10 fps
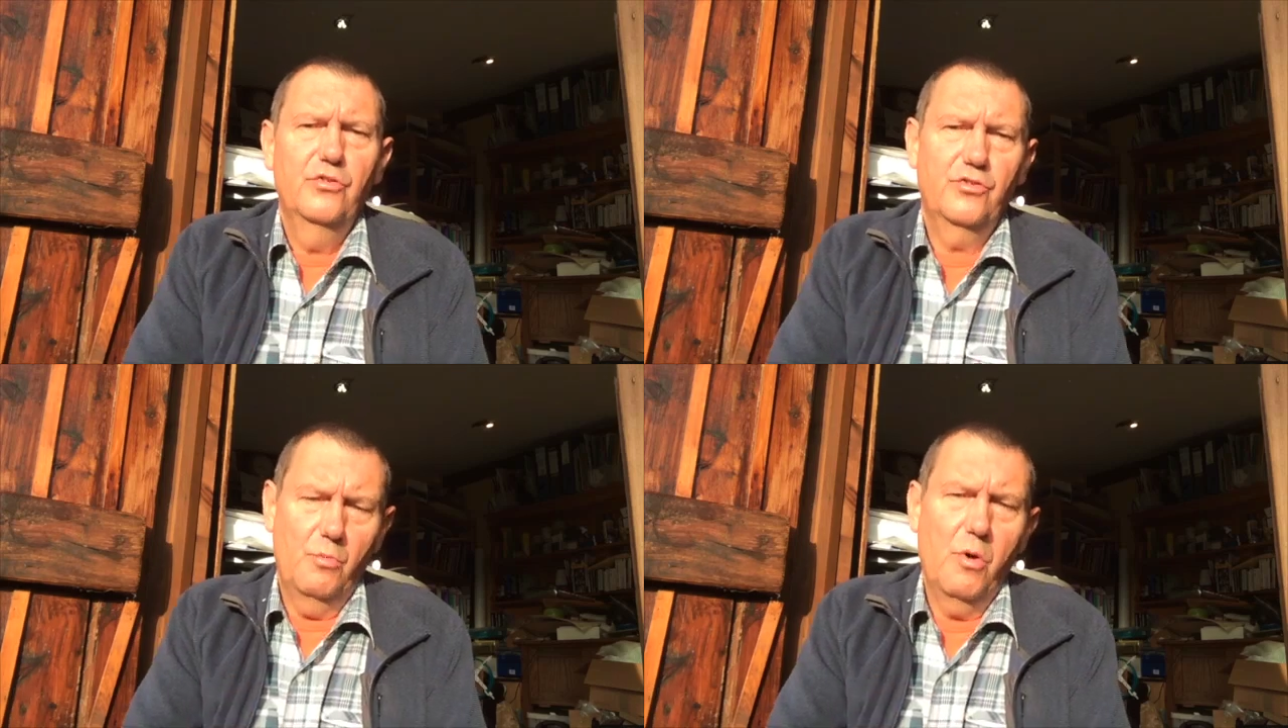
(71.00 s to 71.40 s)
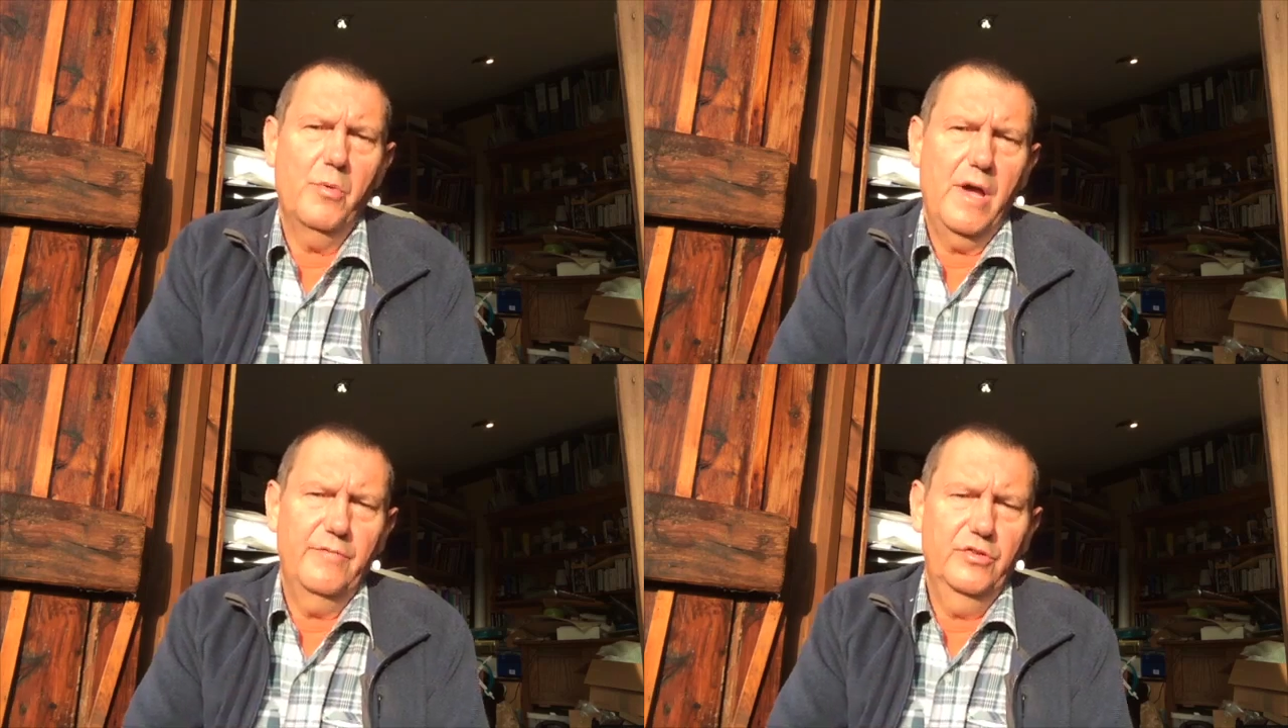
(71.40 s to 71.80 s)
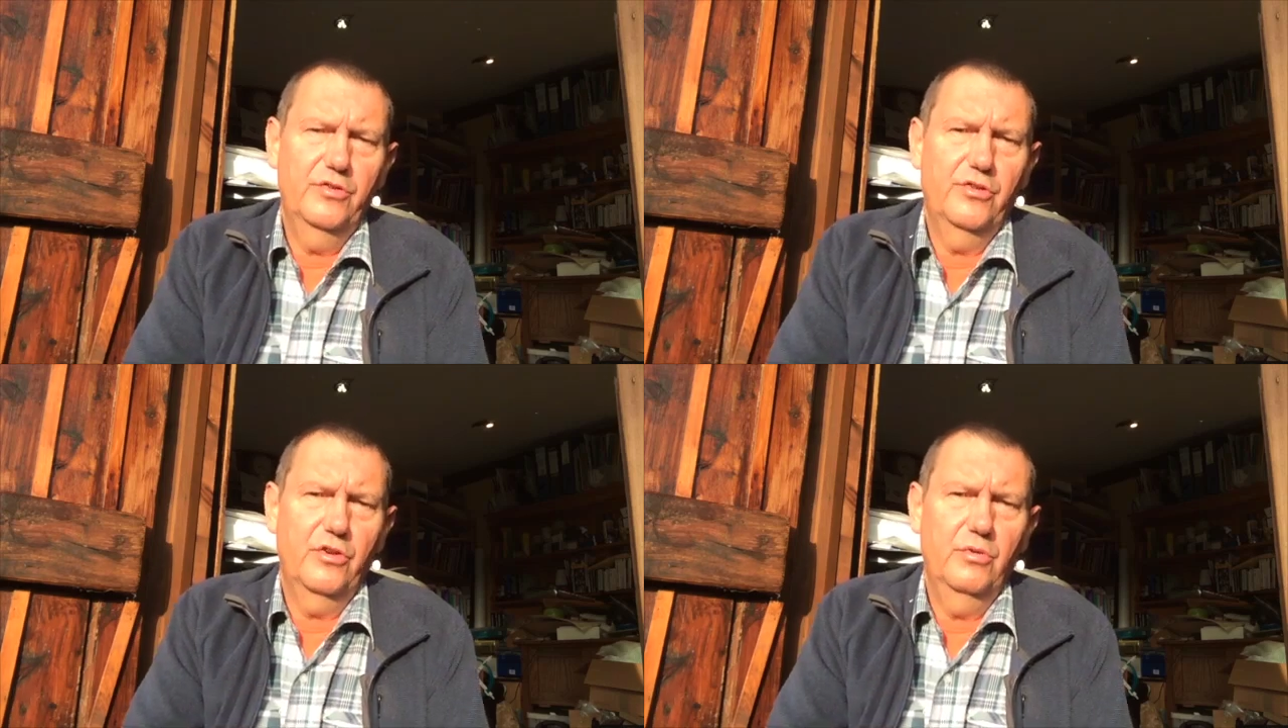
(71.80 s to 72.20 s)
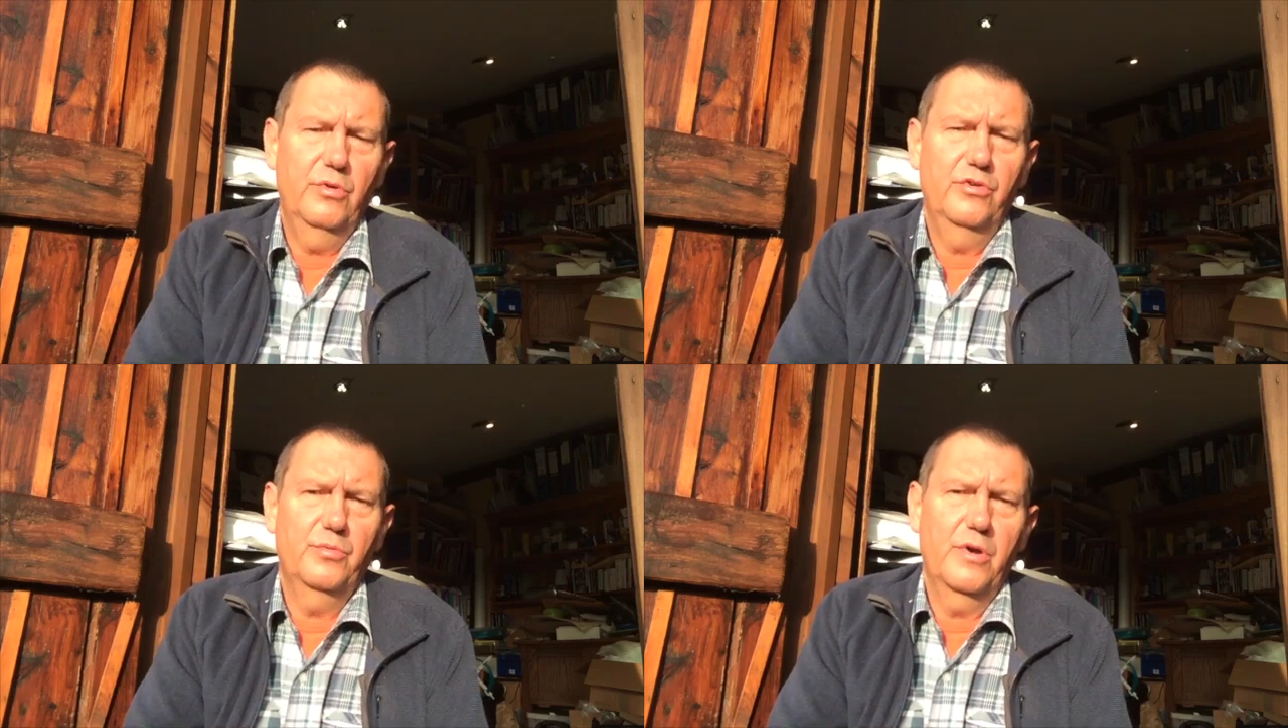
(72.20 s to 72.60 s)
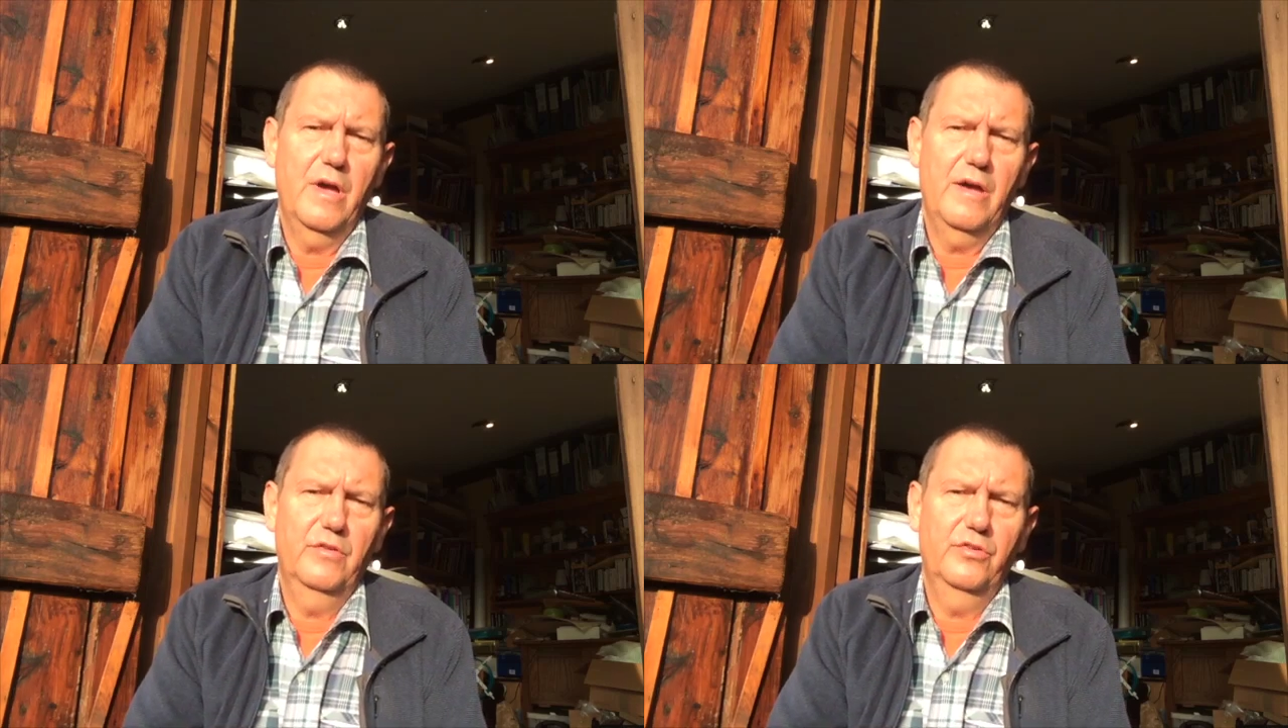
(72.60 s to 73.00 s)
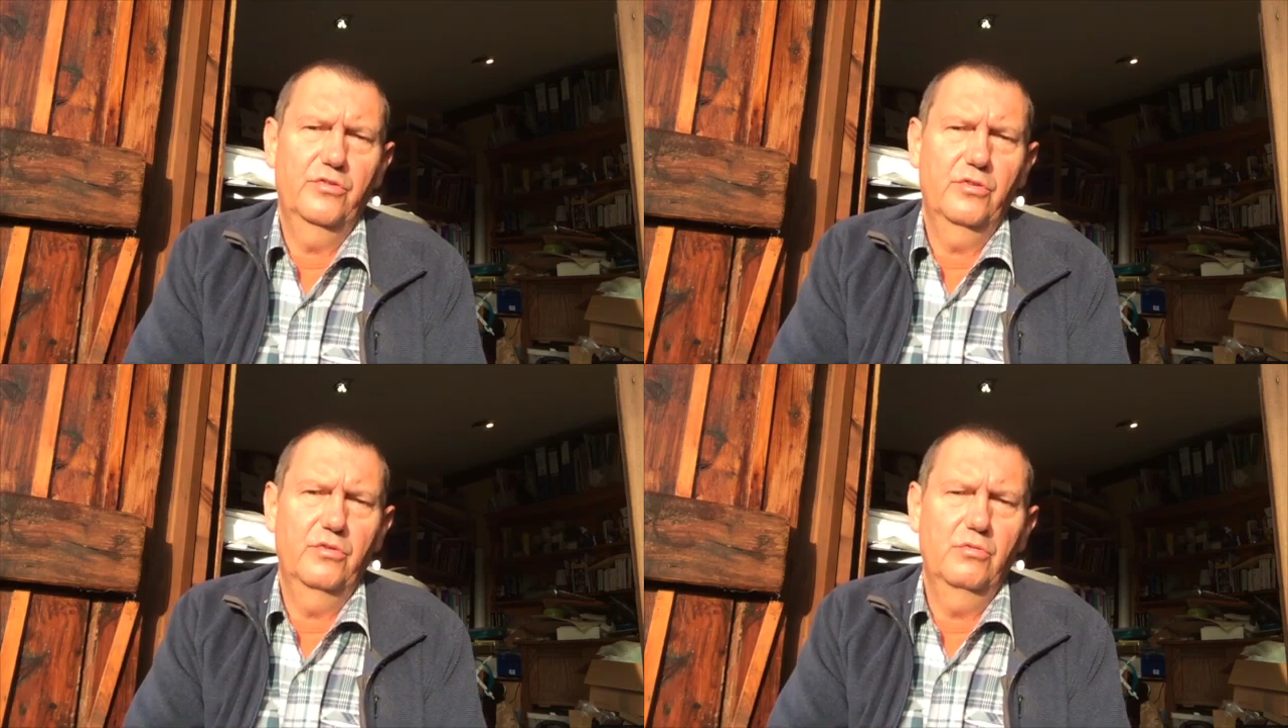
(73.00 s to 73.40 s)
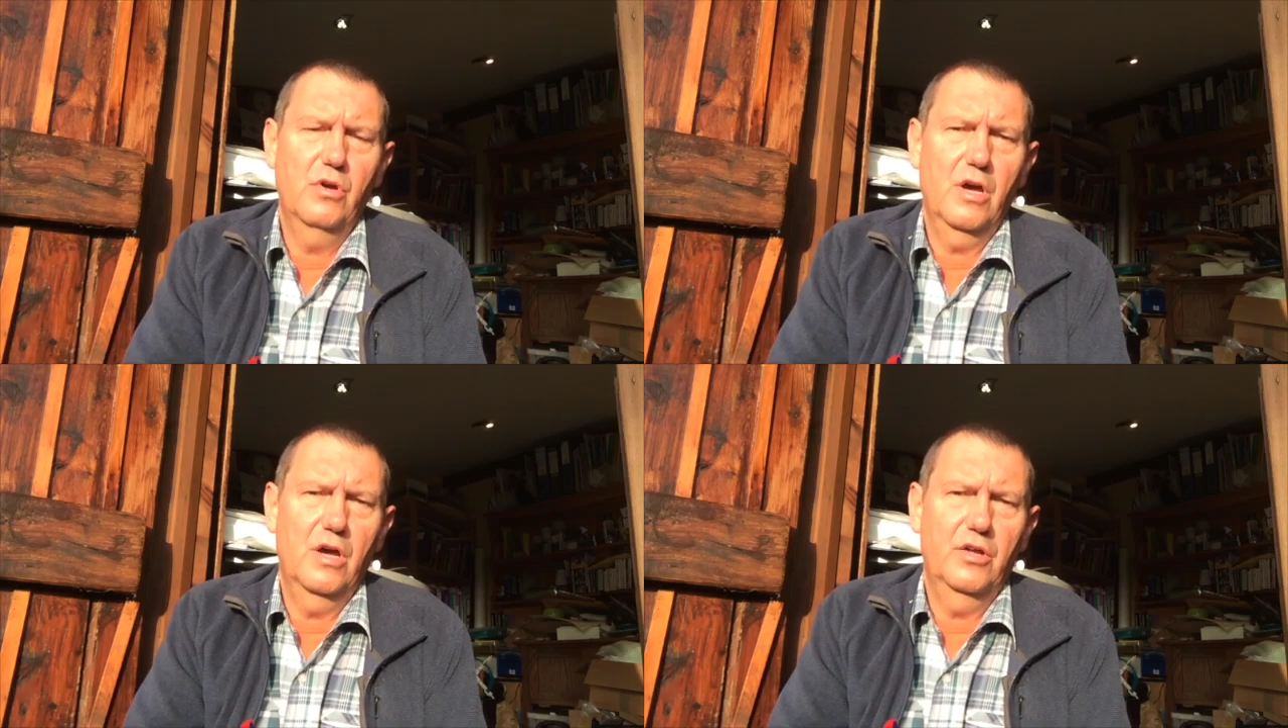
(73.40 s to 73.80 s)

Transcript: So what we're having to do is we're having to